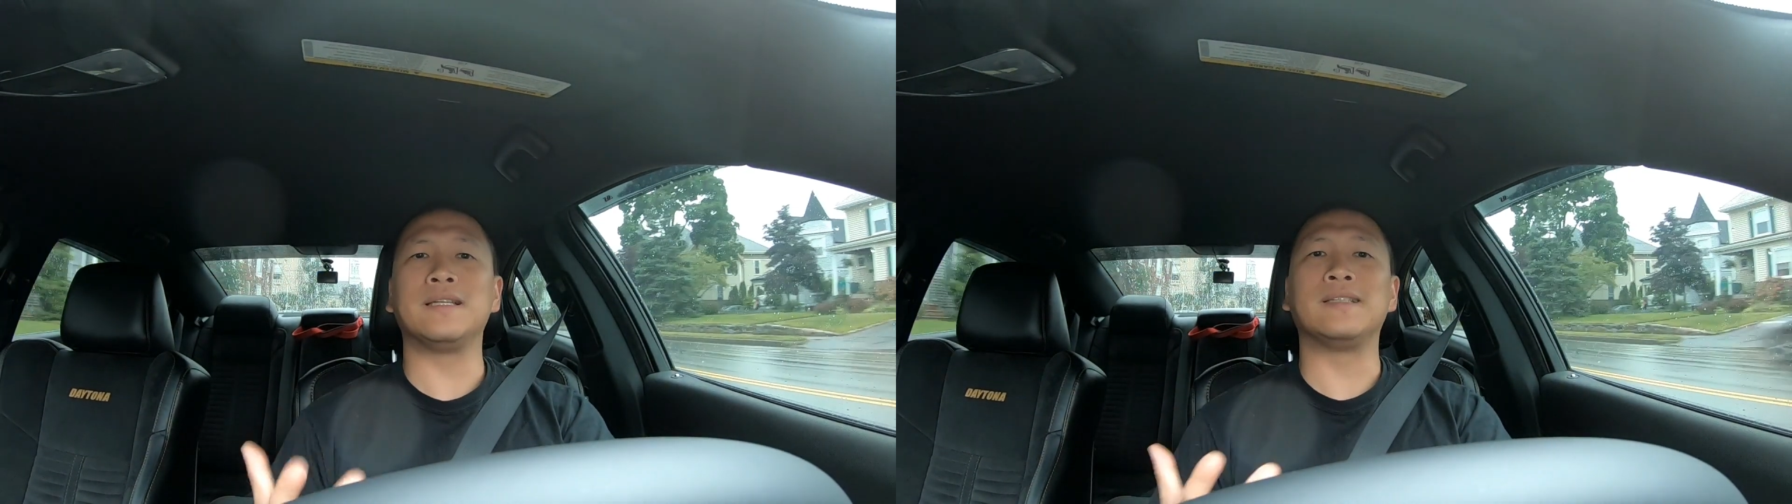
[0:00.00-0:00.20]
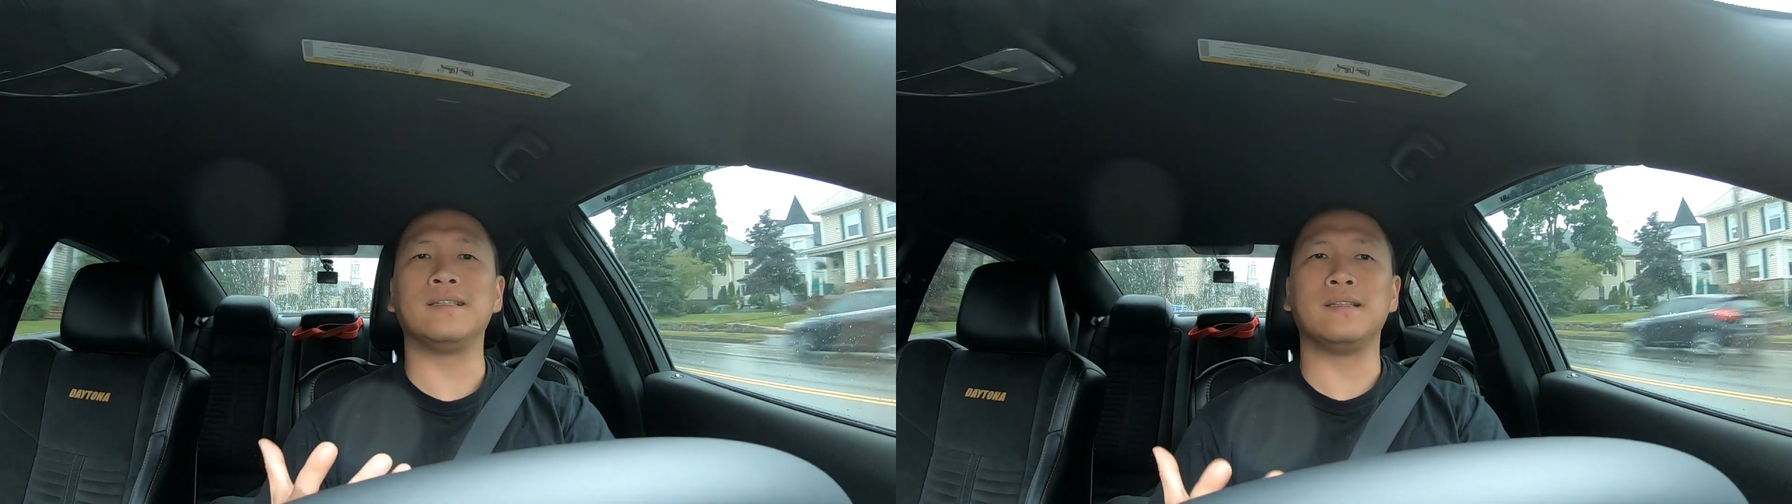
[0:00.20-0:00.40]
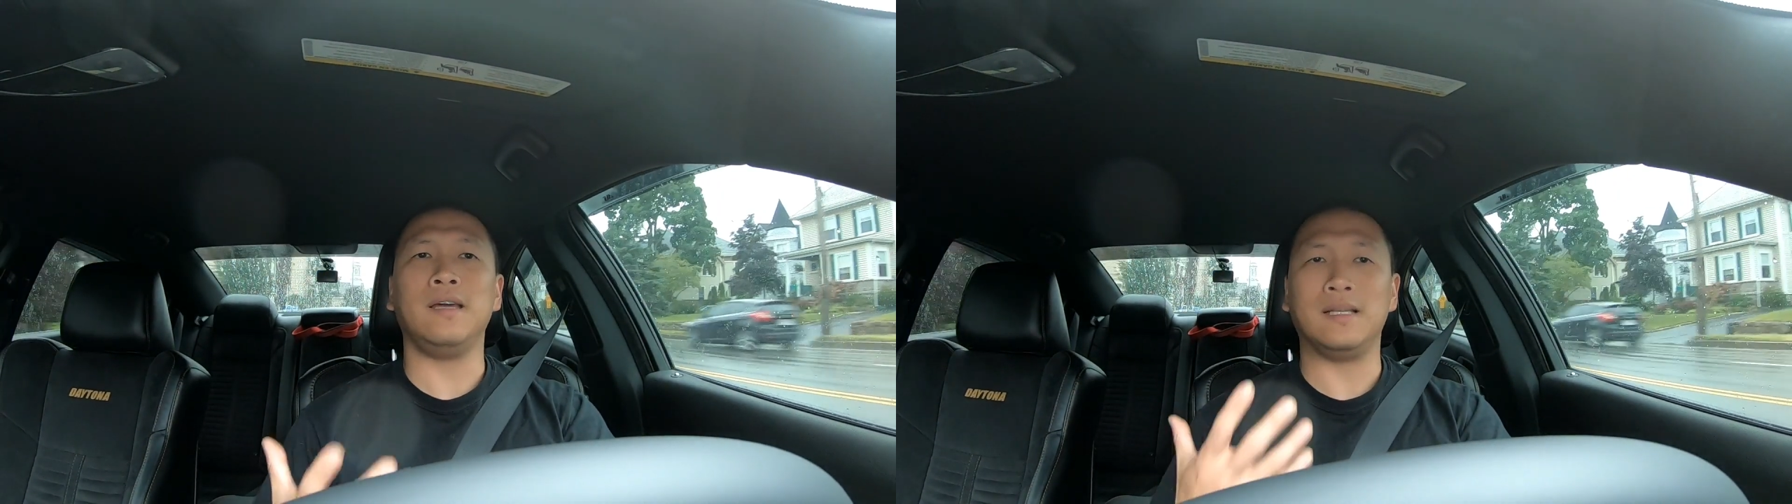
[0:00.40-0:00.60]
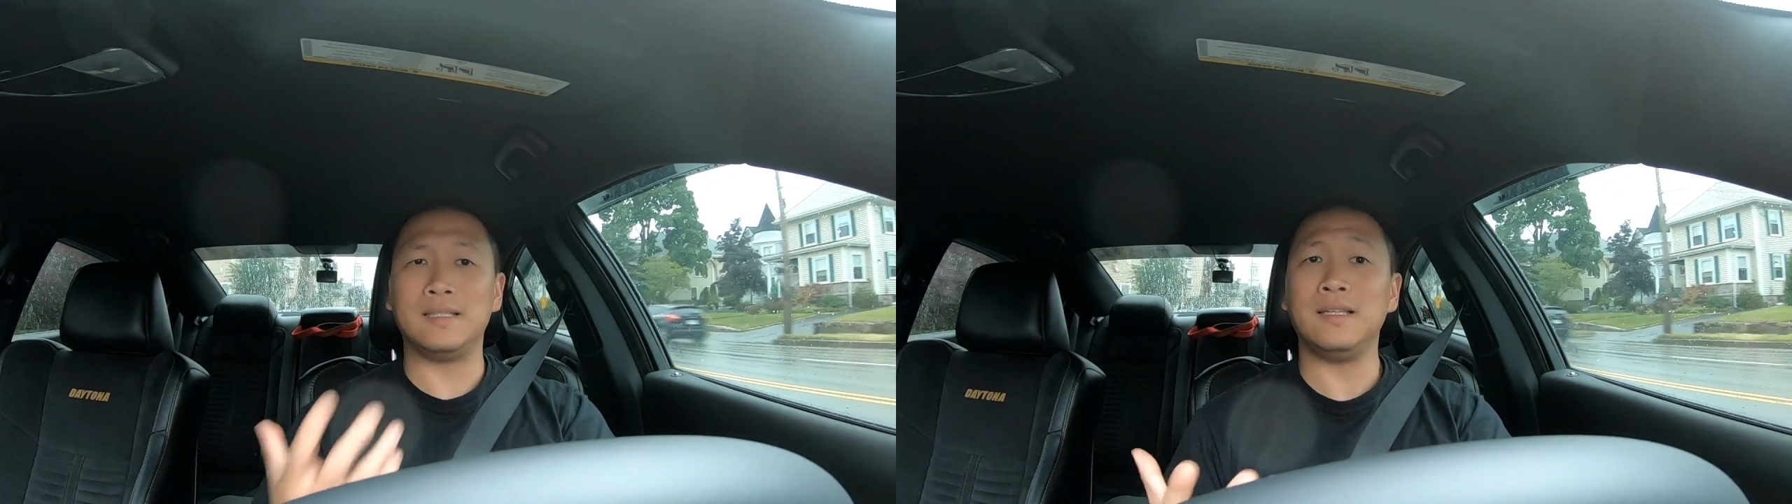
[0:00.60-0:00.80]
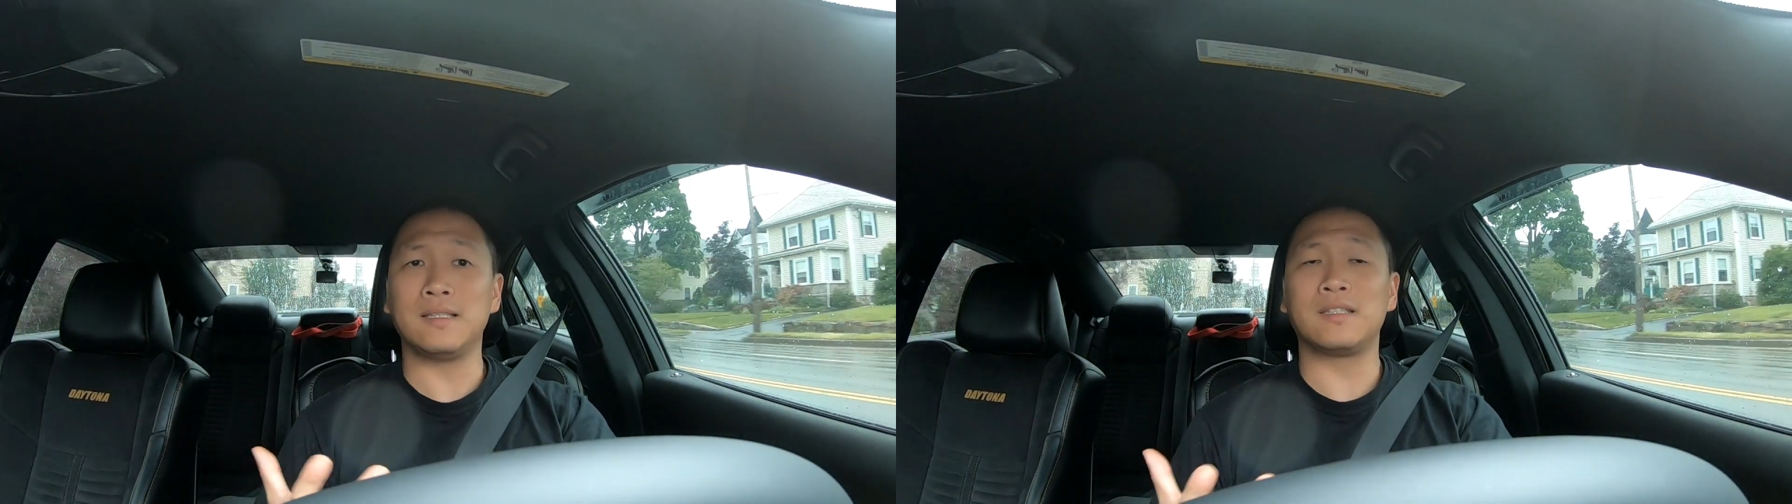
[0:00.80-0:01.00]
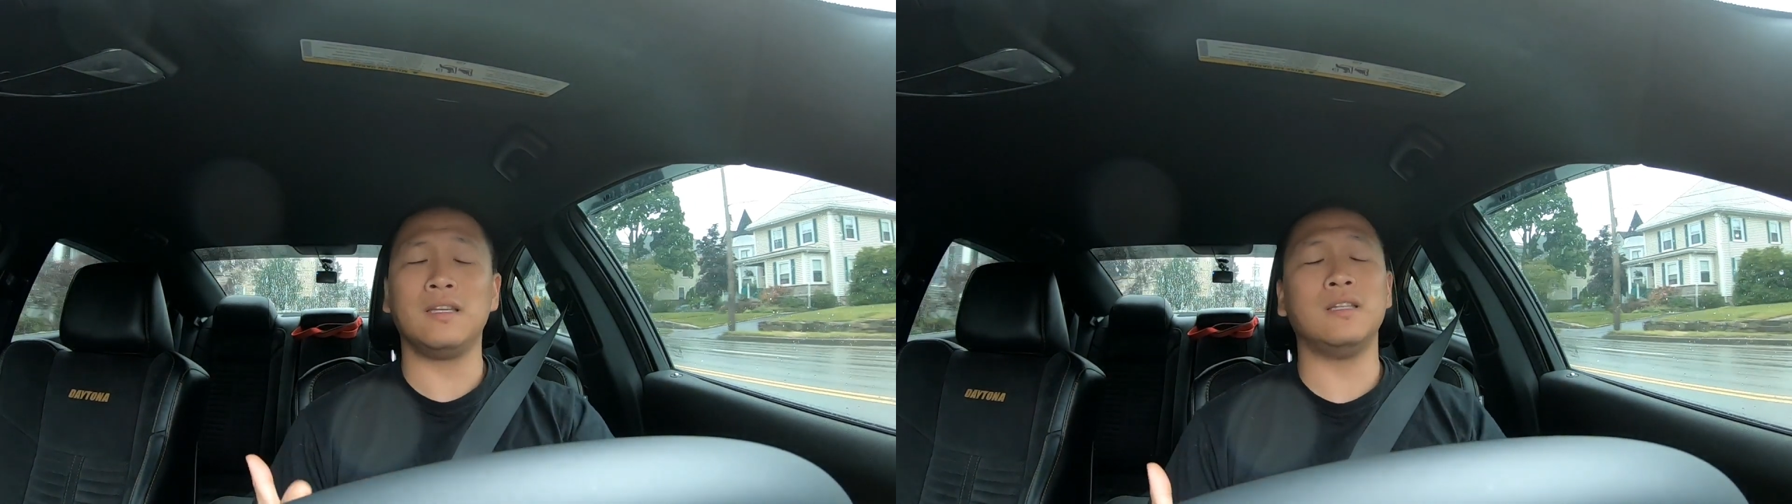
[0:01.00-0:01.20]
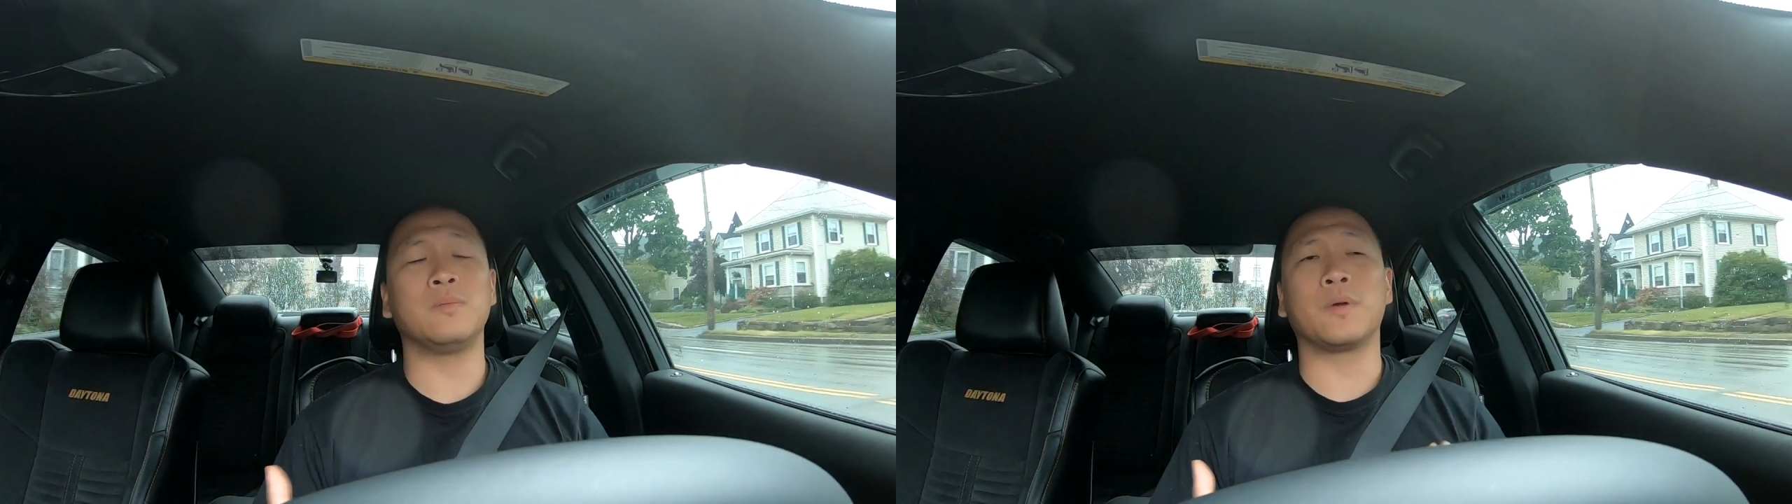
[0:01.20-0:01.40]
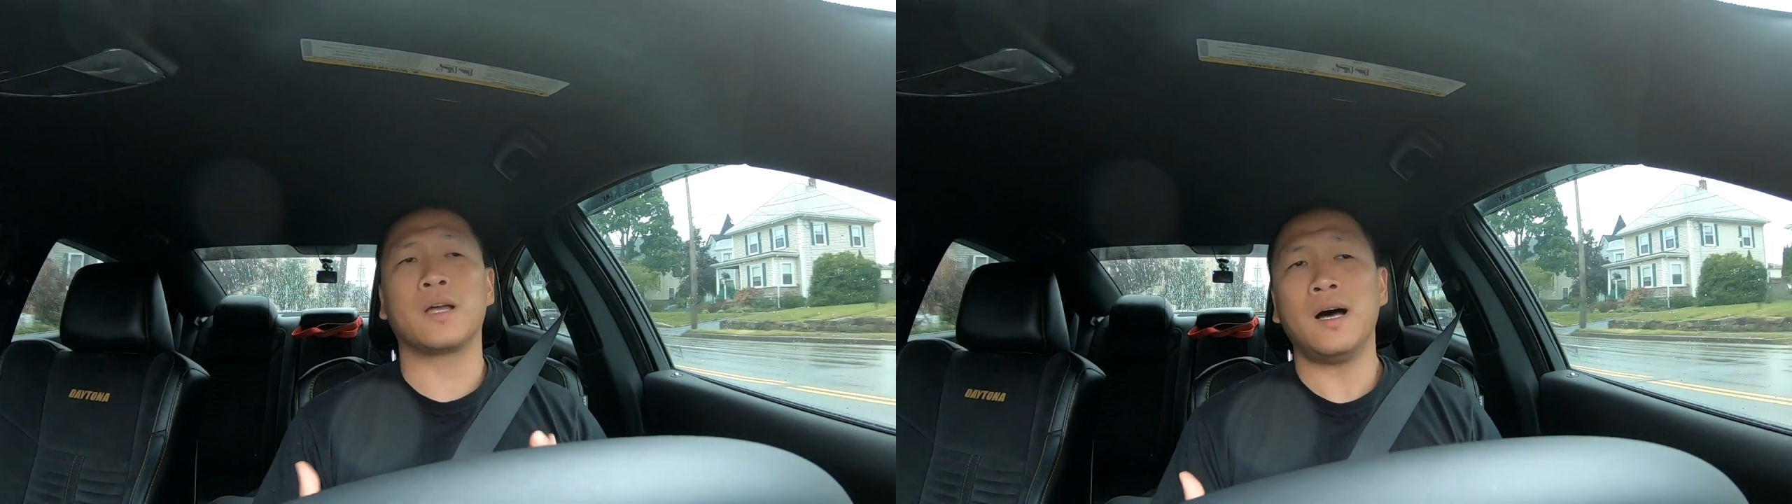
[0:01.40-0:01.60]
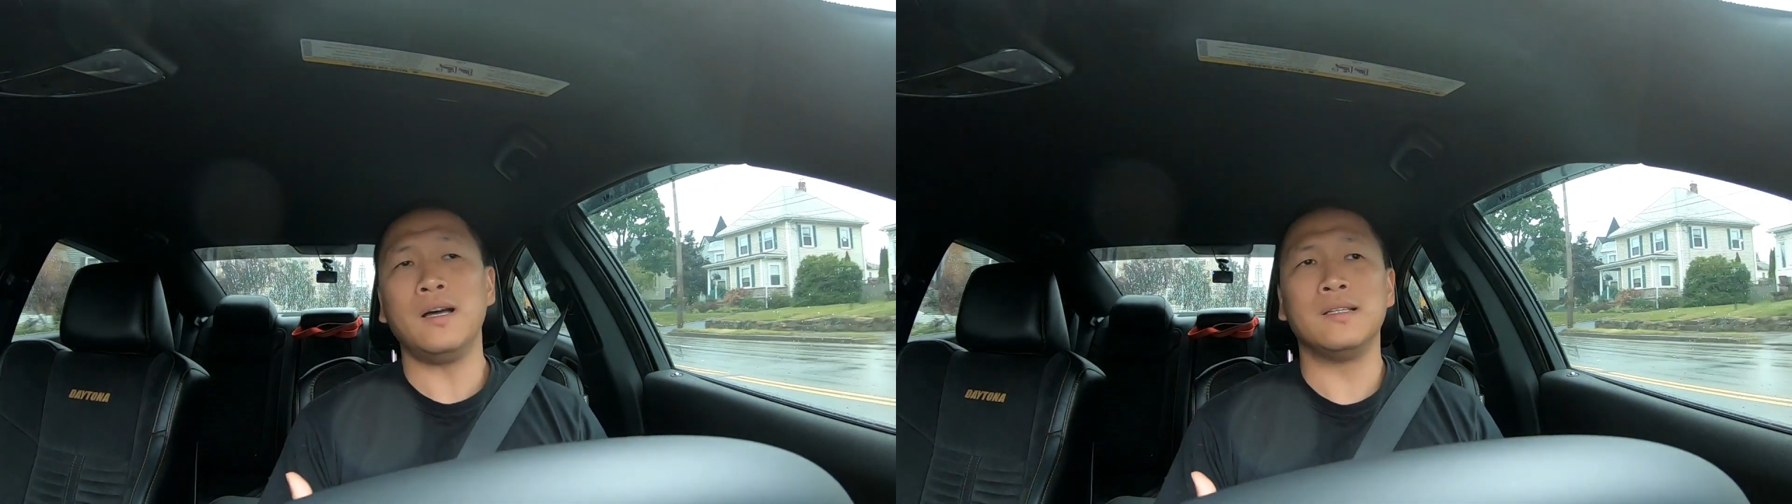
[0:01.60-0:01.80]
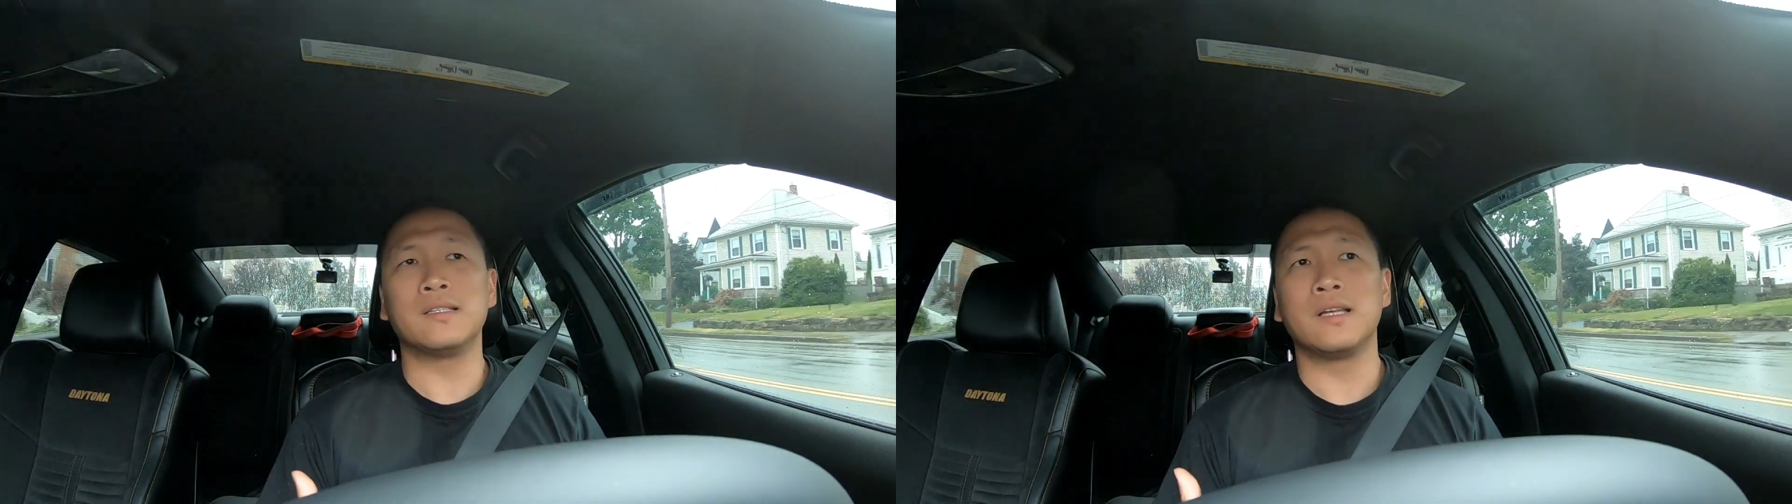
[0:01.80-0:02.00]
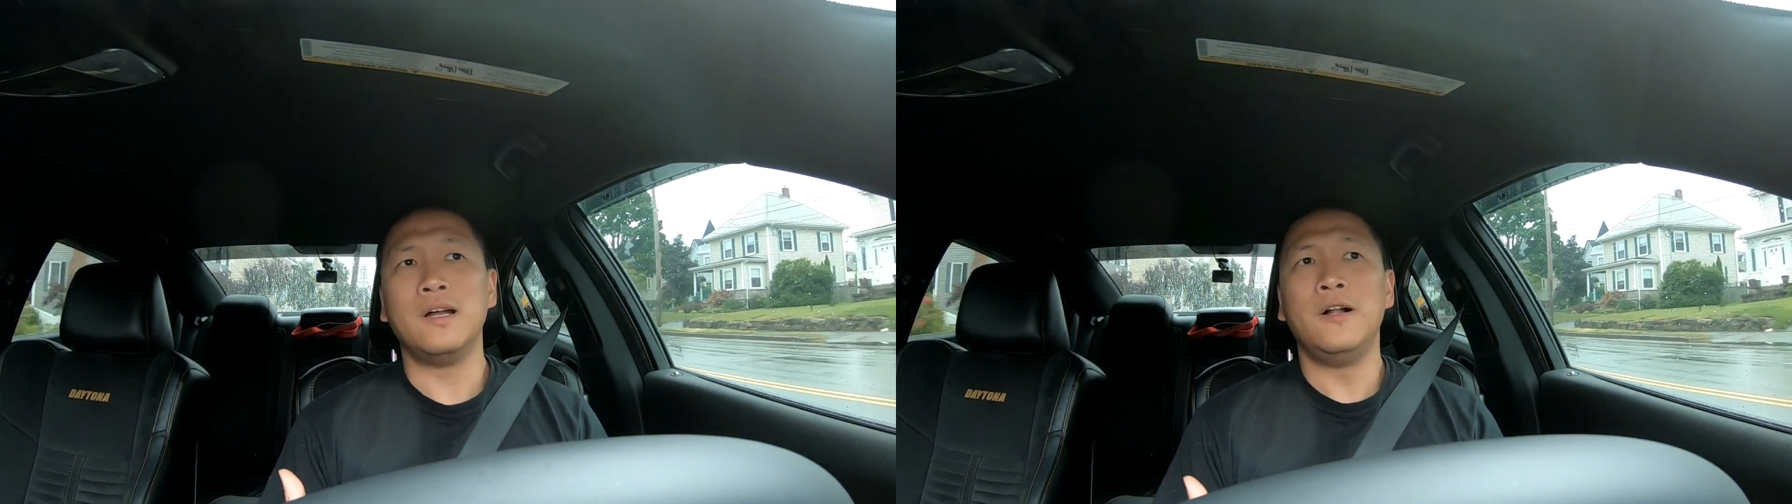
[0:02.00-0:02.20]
exists is because